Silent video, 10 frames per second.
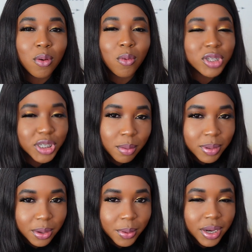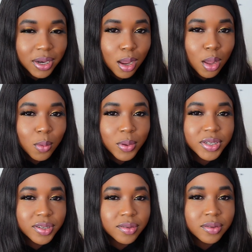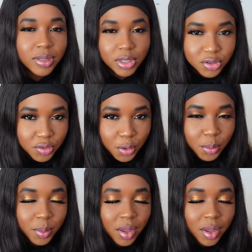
washing up liquid, which is dish soap.